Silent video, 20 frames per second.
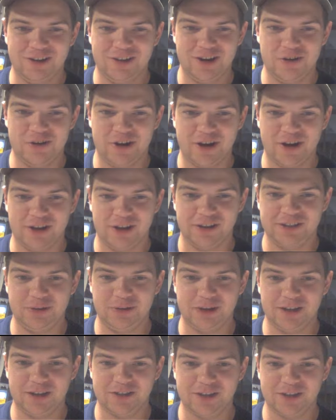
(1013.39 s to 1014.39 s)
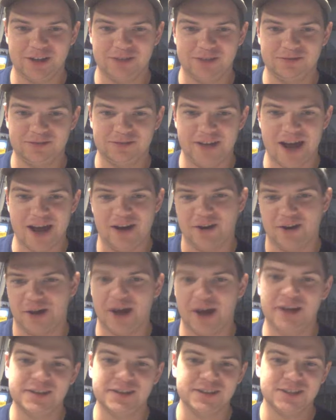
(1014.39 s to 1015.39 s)
Here we go. Let's see what he does here. Yeah,
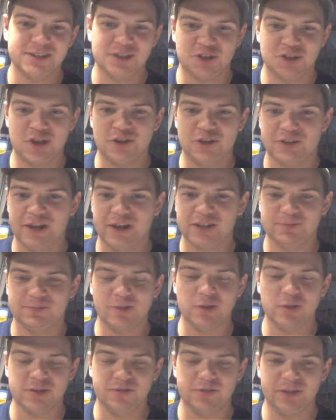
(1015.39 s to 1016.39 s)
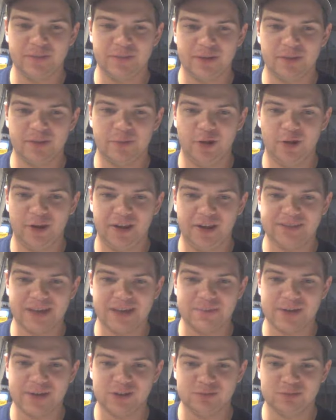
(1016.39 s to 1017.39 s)
okay. So there's the explosive leaping ability, as
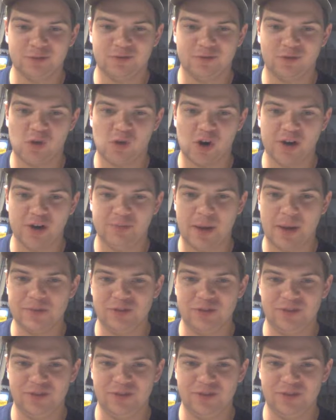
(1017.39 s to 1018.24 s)
I mentioned before. He probably should have